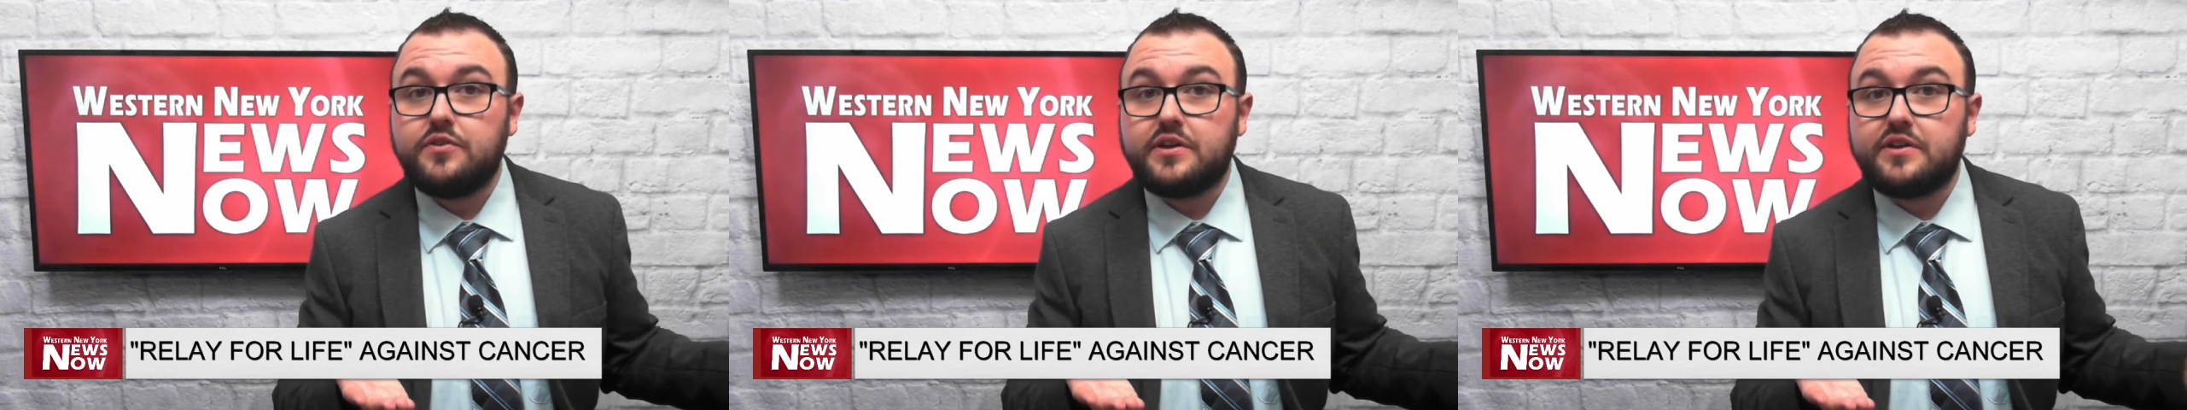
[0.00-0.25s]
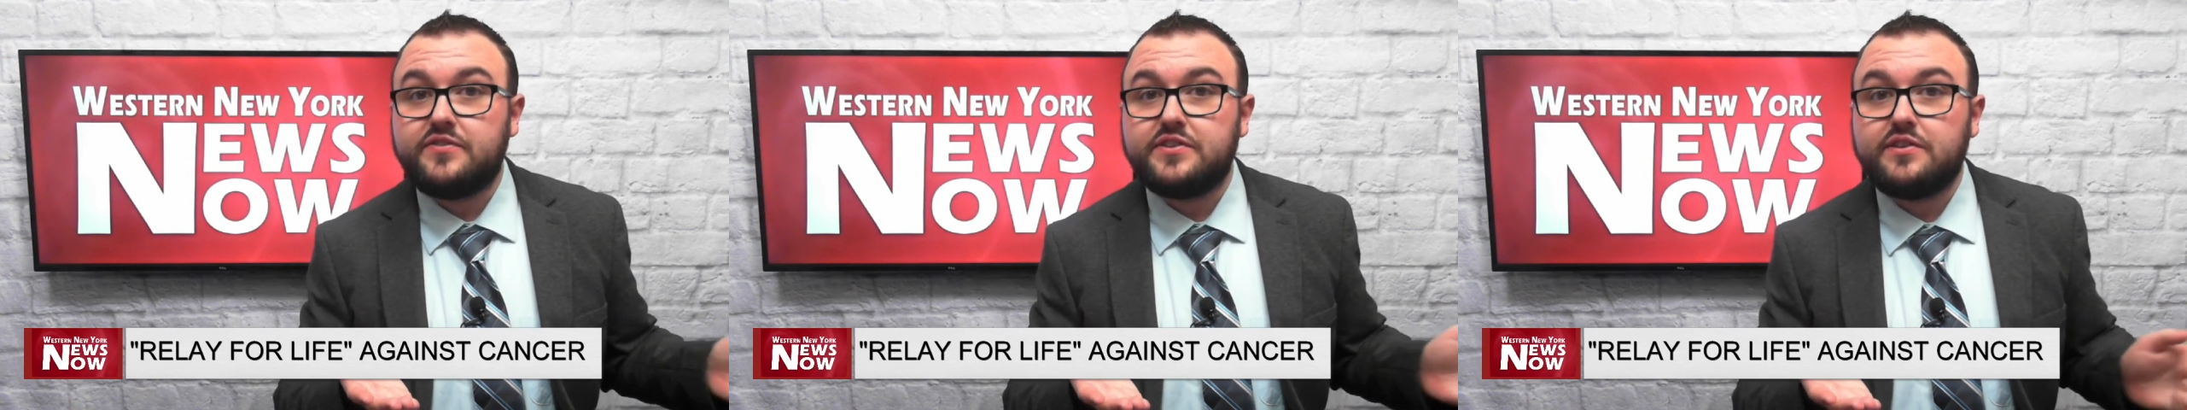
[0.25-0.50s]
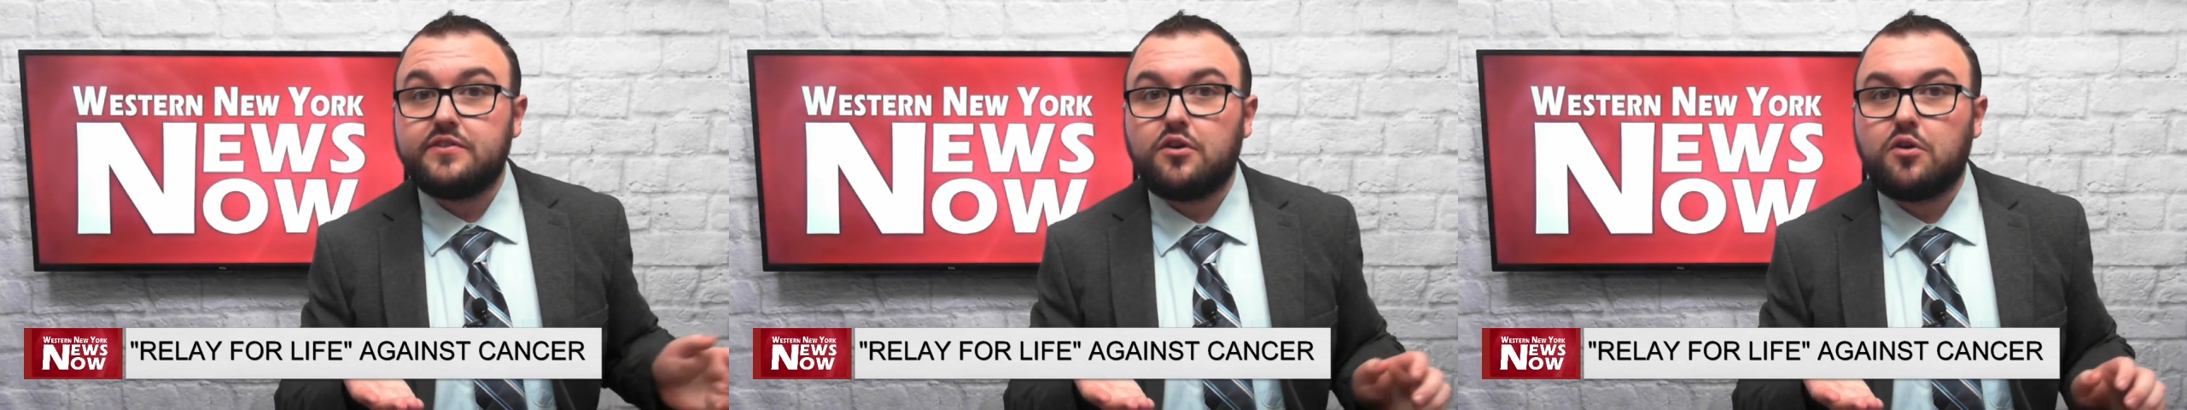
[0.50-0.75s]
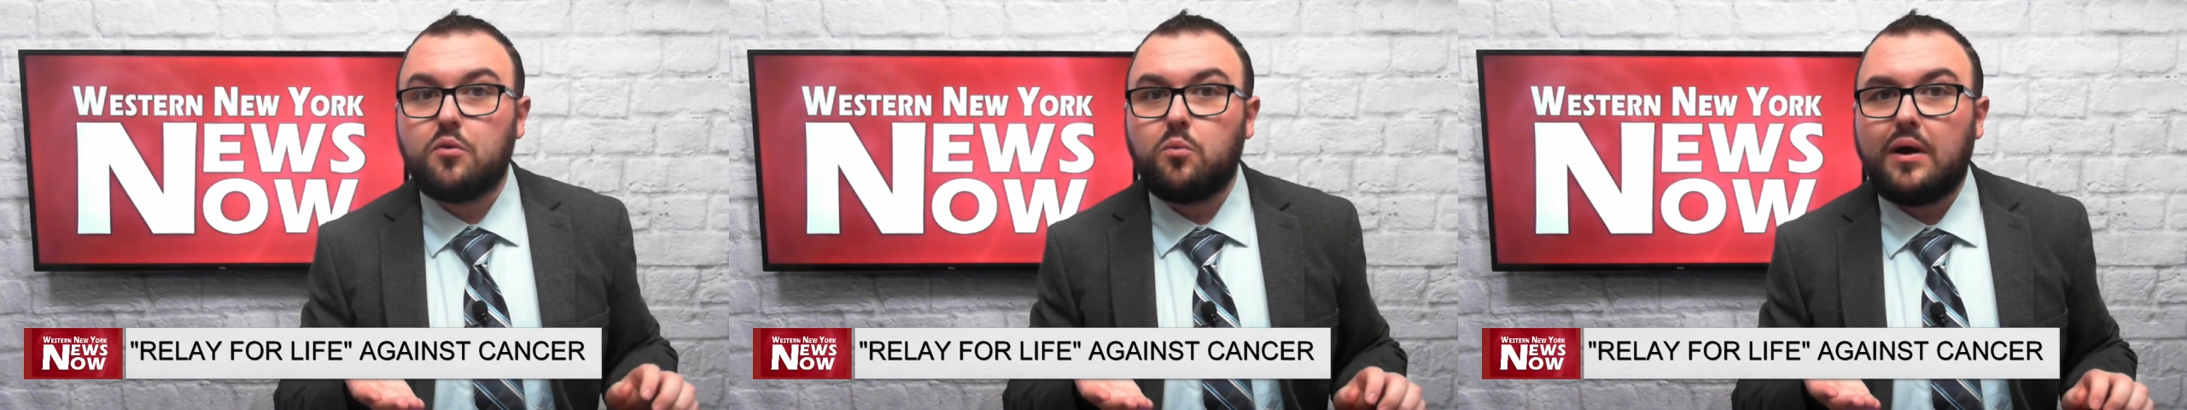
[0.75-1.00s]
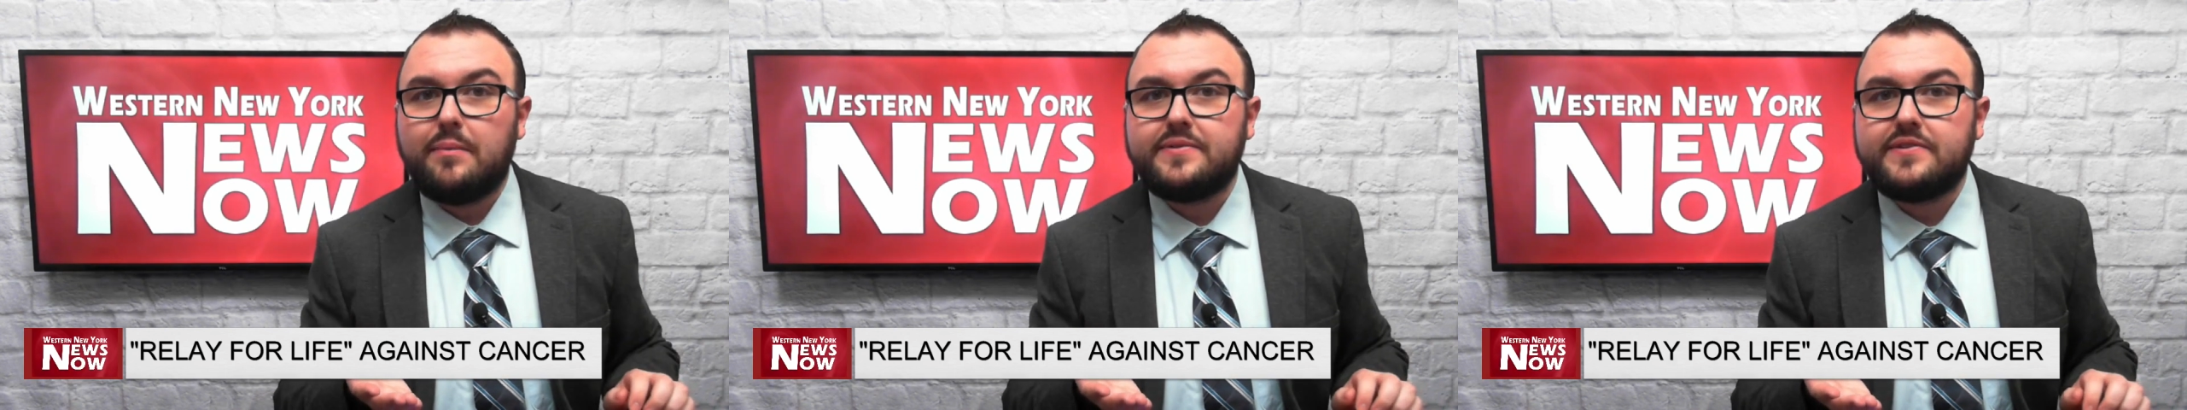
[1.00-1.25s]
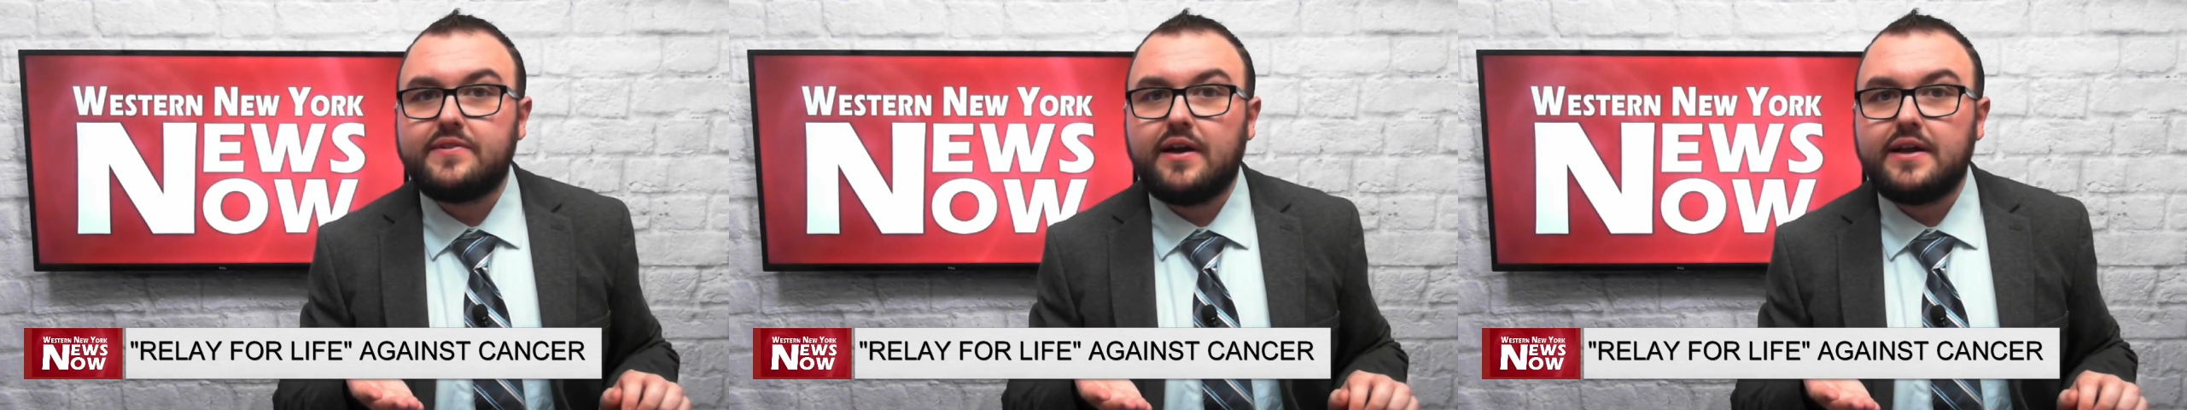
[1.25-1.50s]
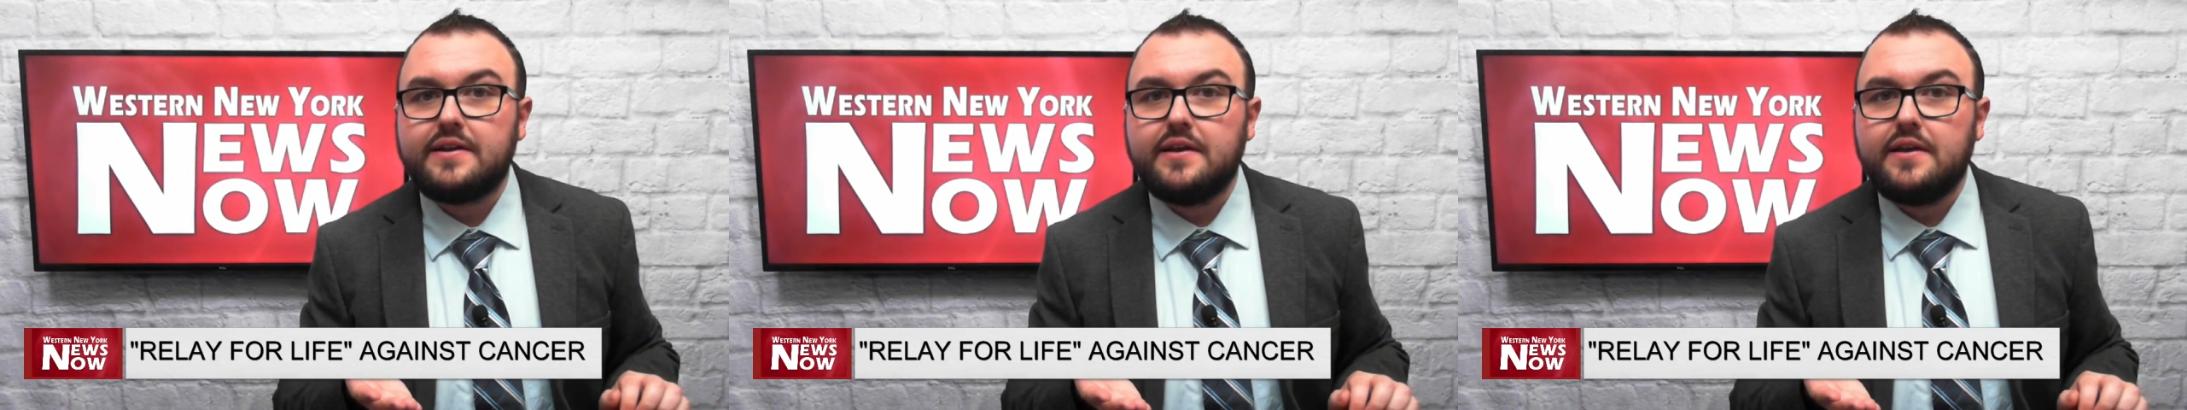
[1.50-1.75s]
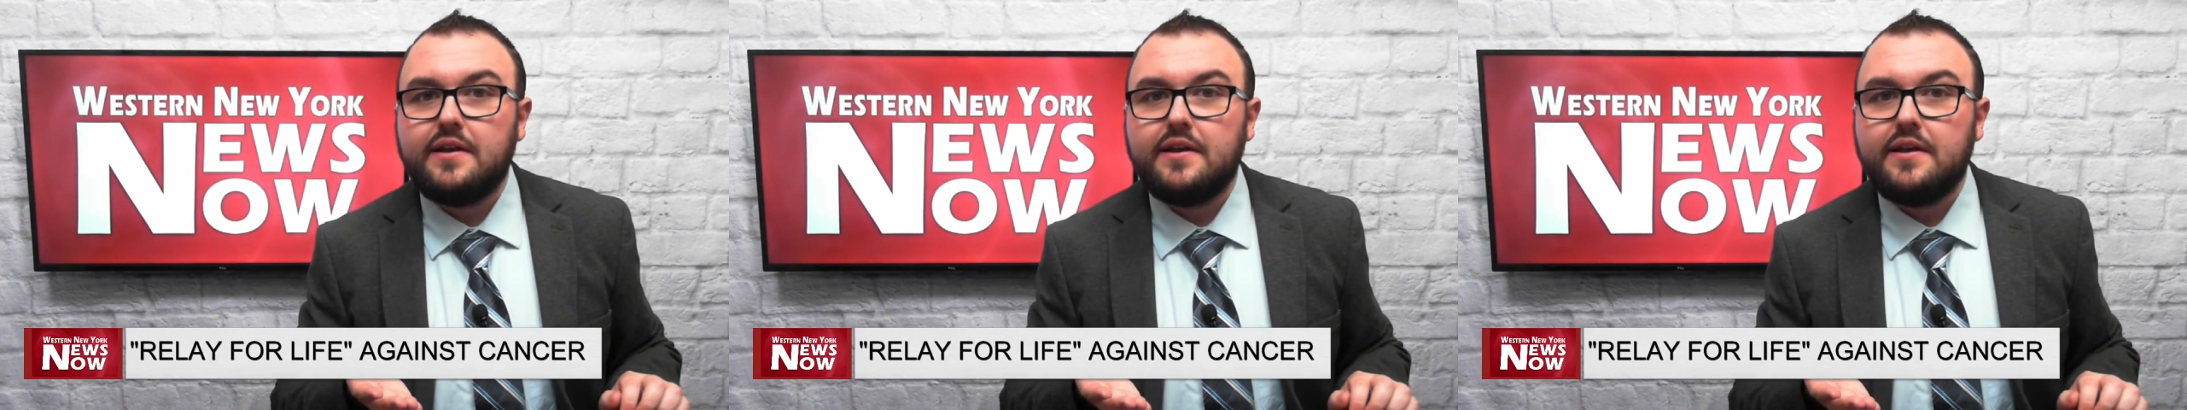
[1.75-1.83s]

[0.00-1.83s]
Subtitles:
you can visit their website